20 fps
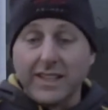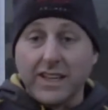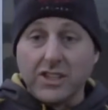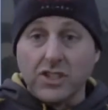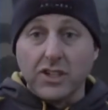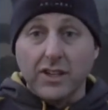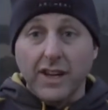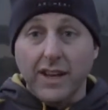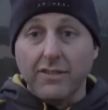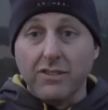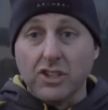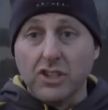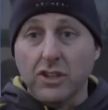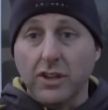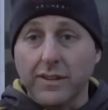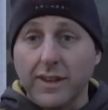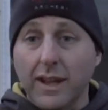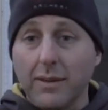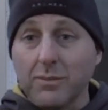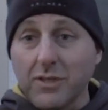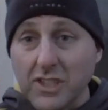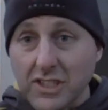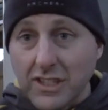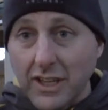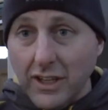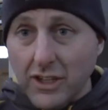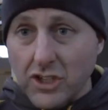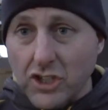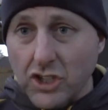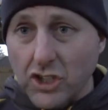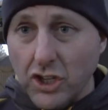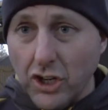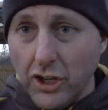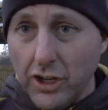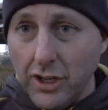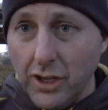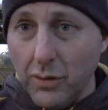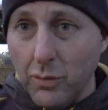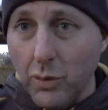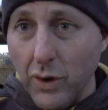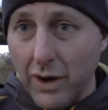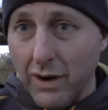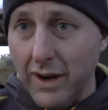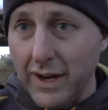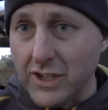tension I ever shot. Now I'm just gonna show you where